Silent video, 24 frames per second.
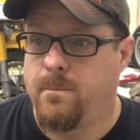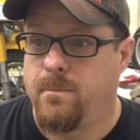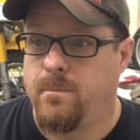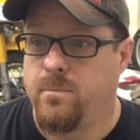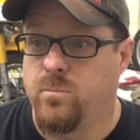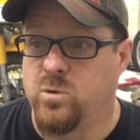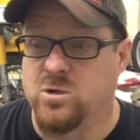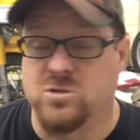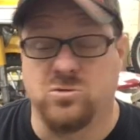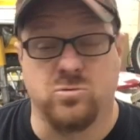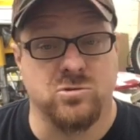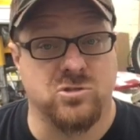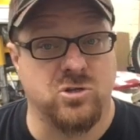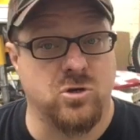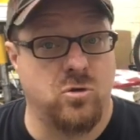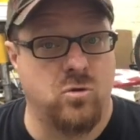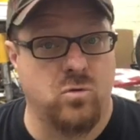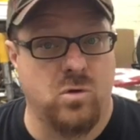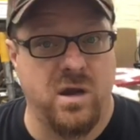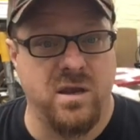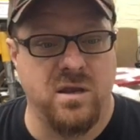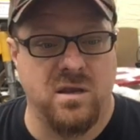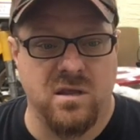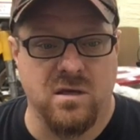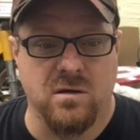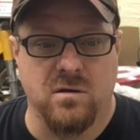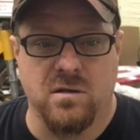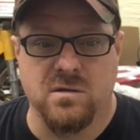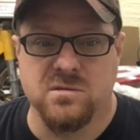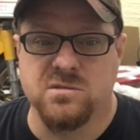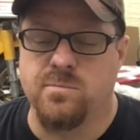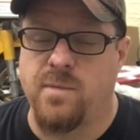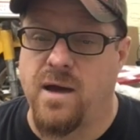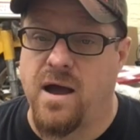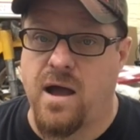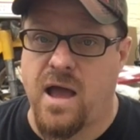Which was a great deal. It
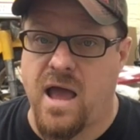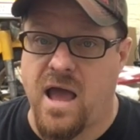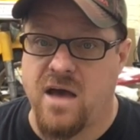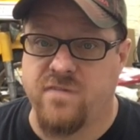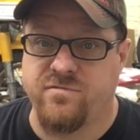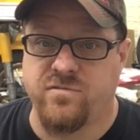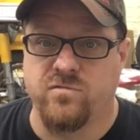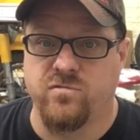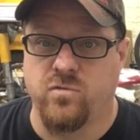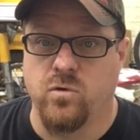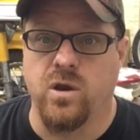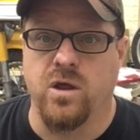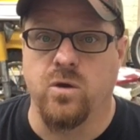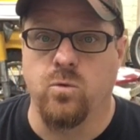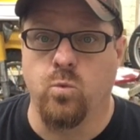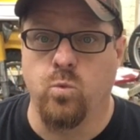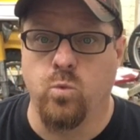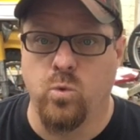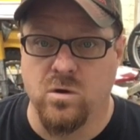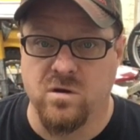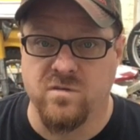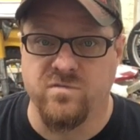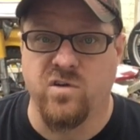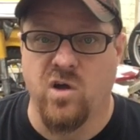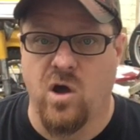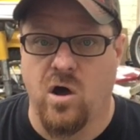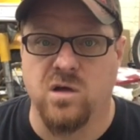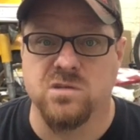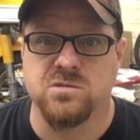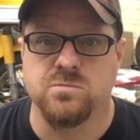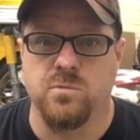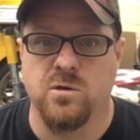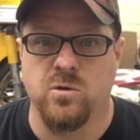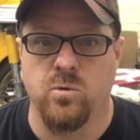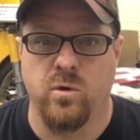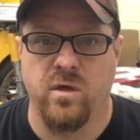was about half of what it would have
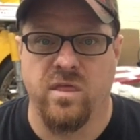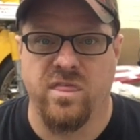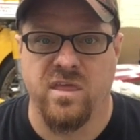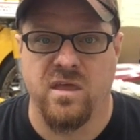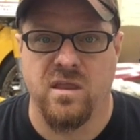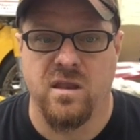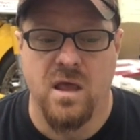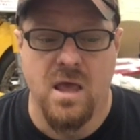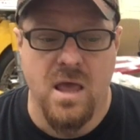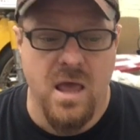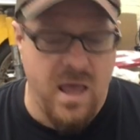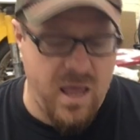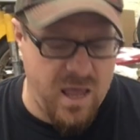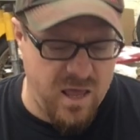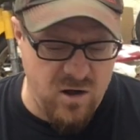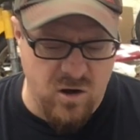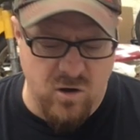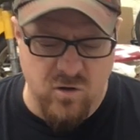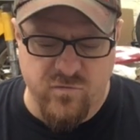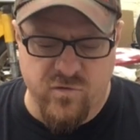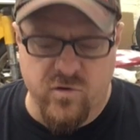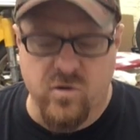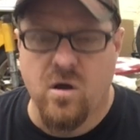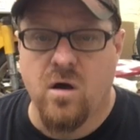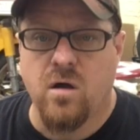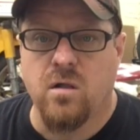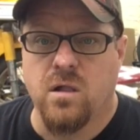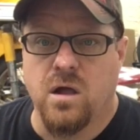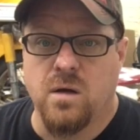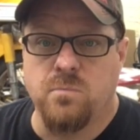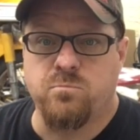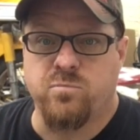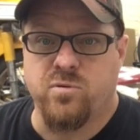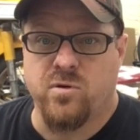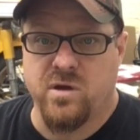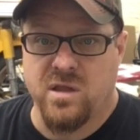cost me with it. And overall,
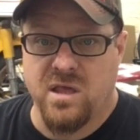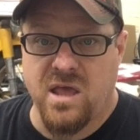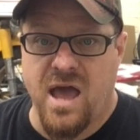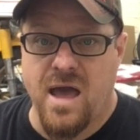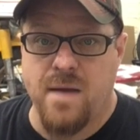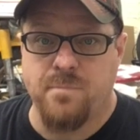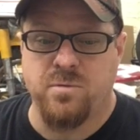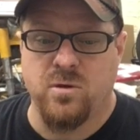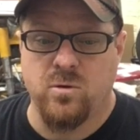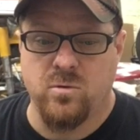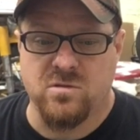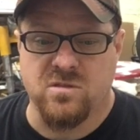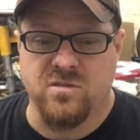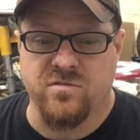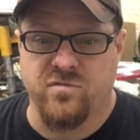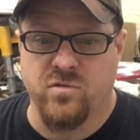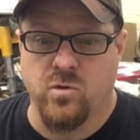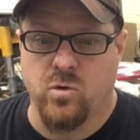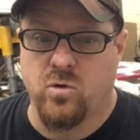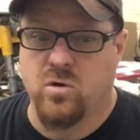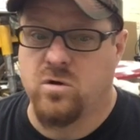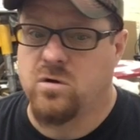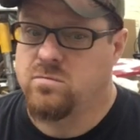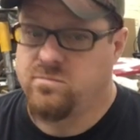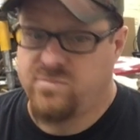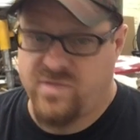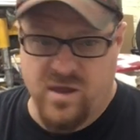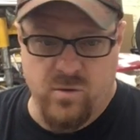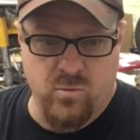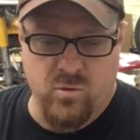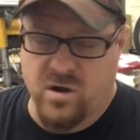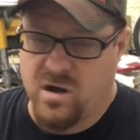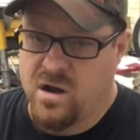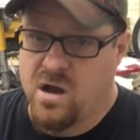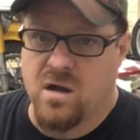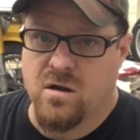I'm pretty happy with the floor. They
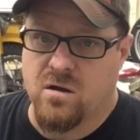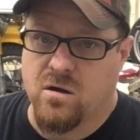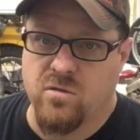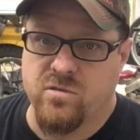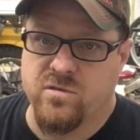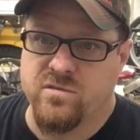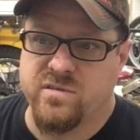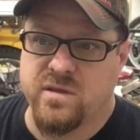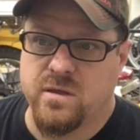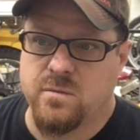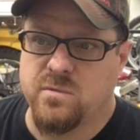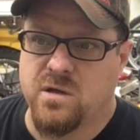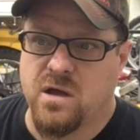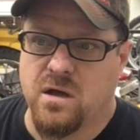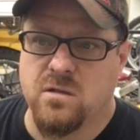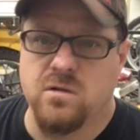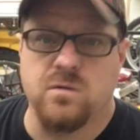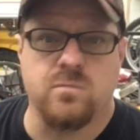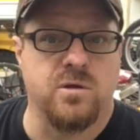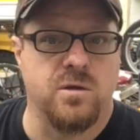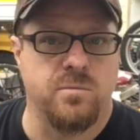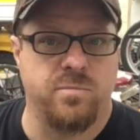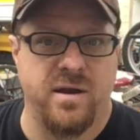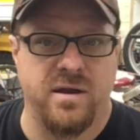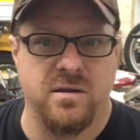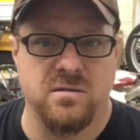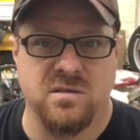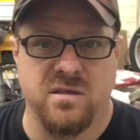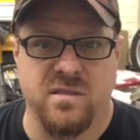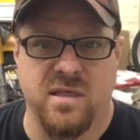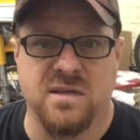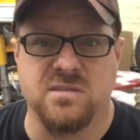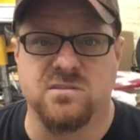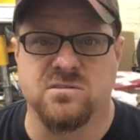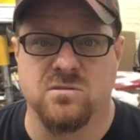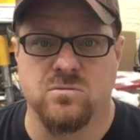were not all the same color, but apparently
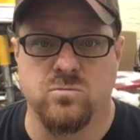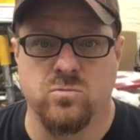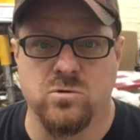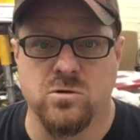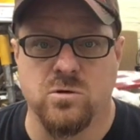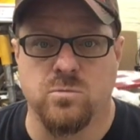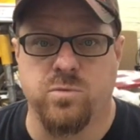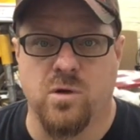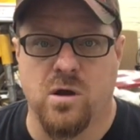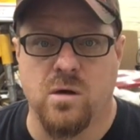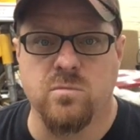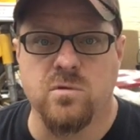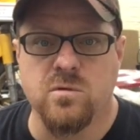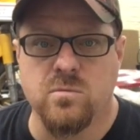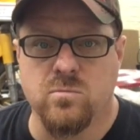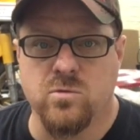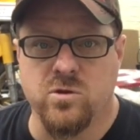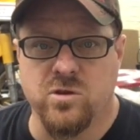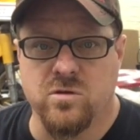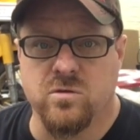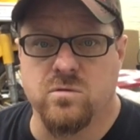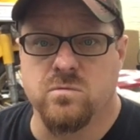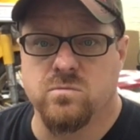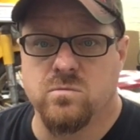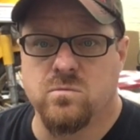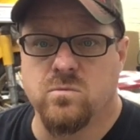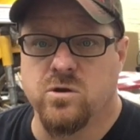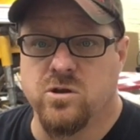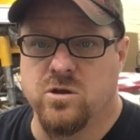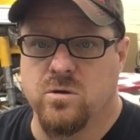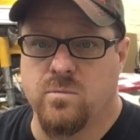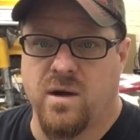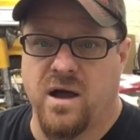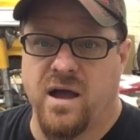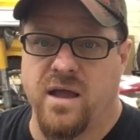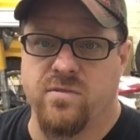that's a real problem when you're
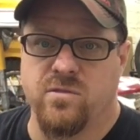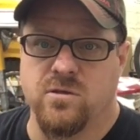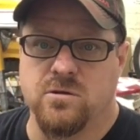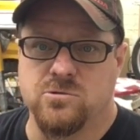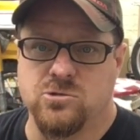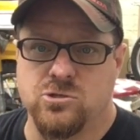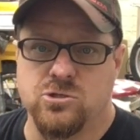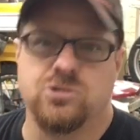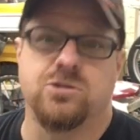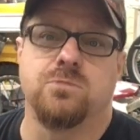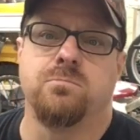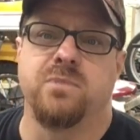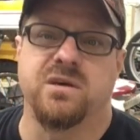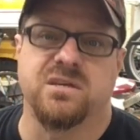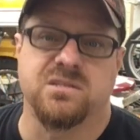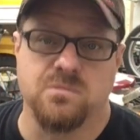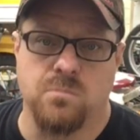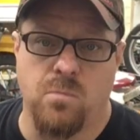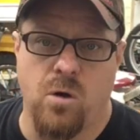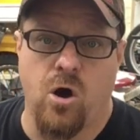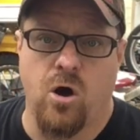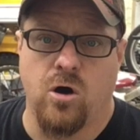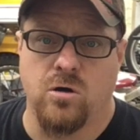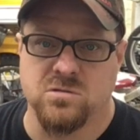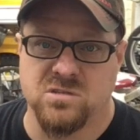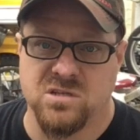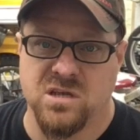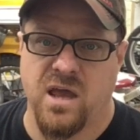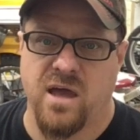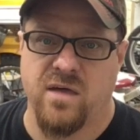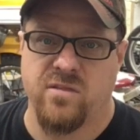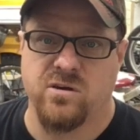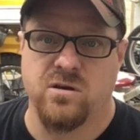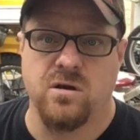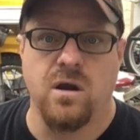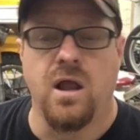buying those. You should mix them all
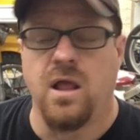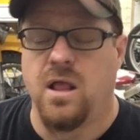together.